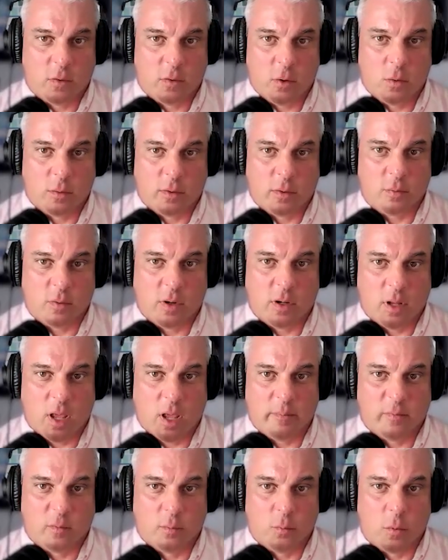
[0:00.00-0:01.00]
2 or 3
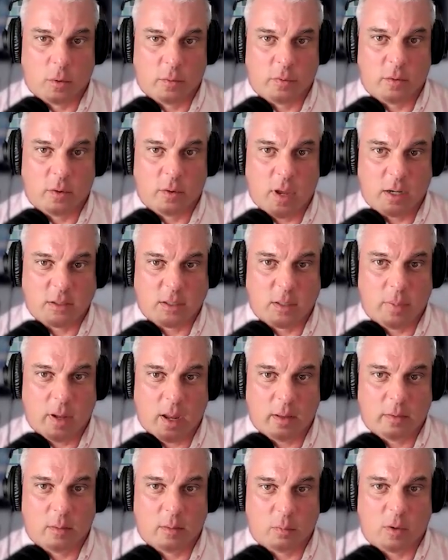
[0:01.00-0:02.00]
times more than you actually
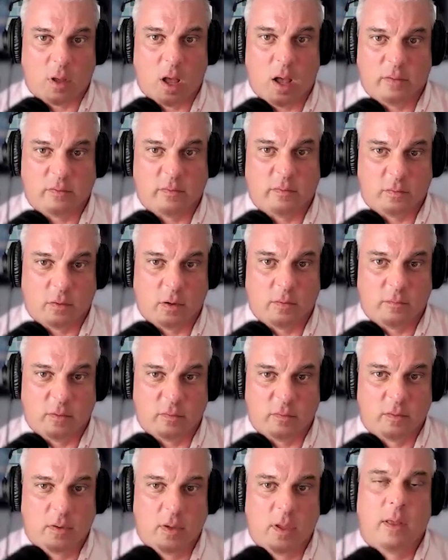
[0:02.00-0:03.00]
paid the cost of
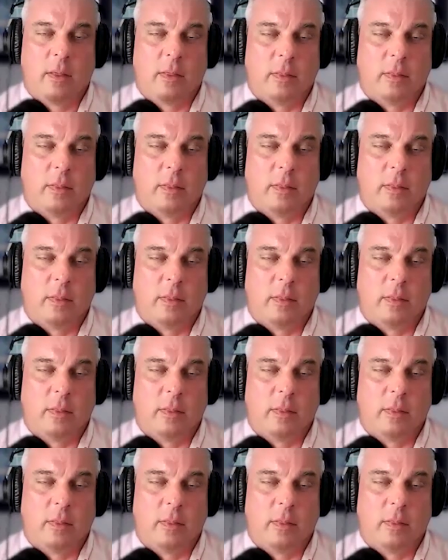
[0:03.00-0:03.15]
service.